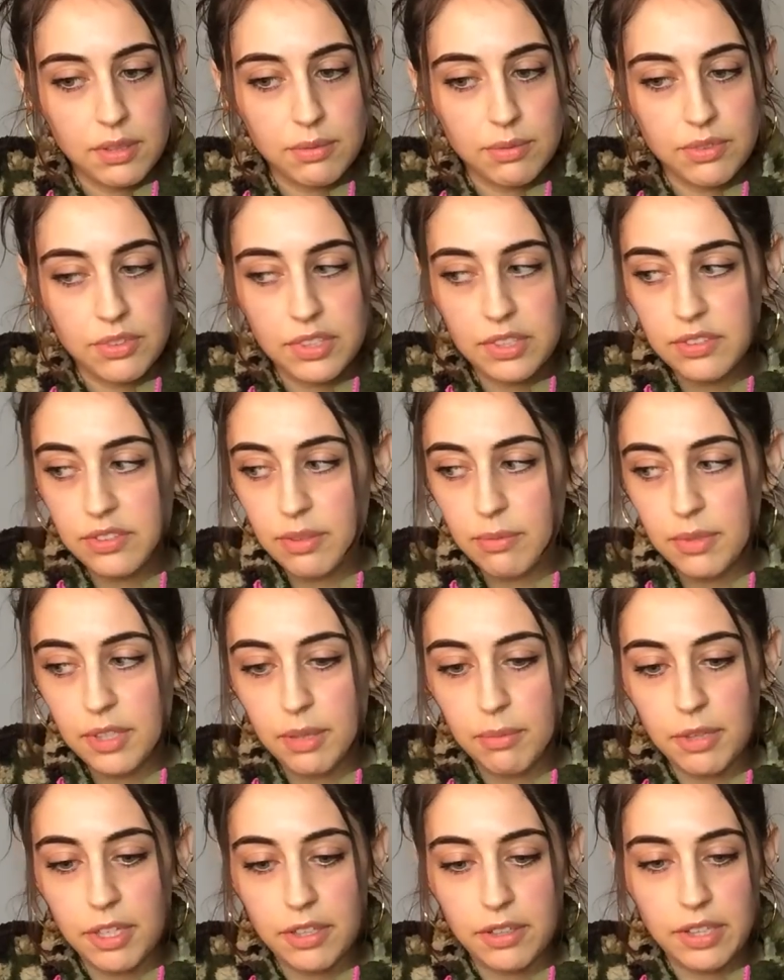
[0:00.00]
I'm seeing something
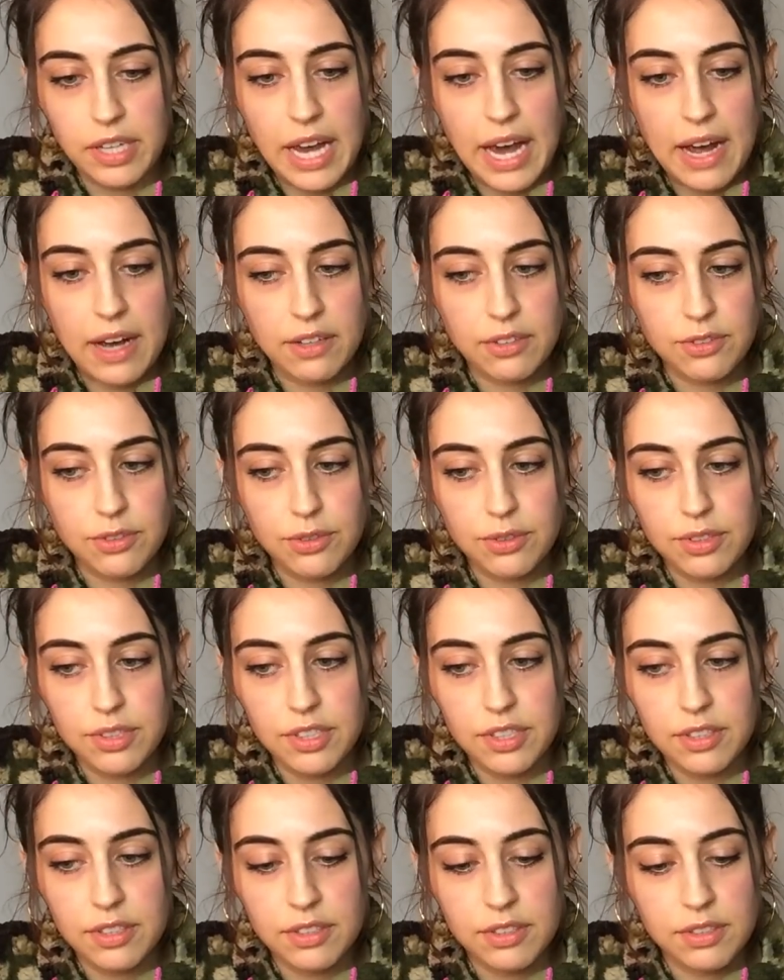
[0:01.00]
about a castle
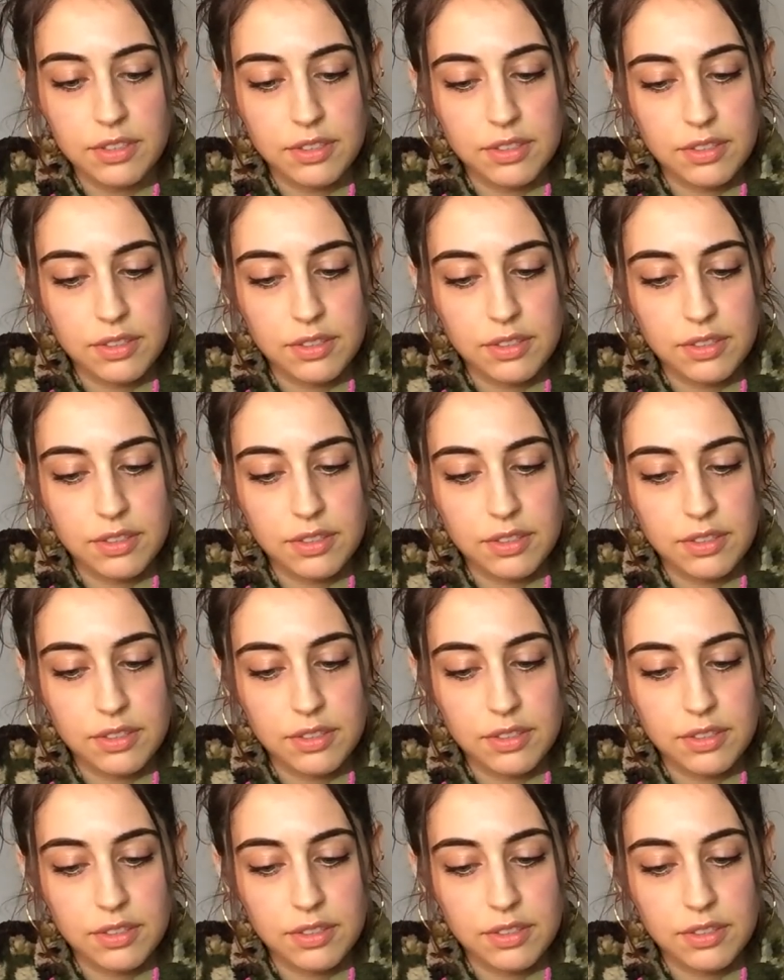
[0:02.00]
here.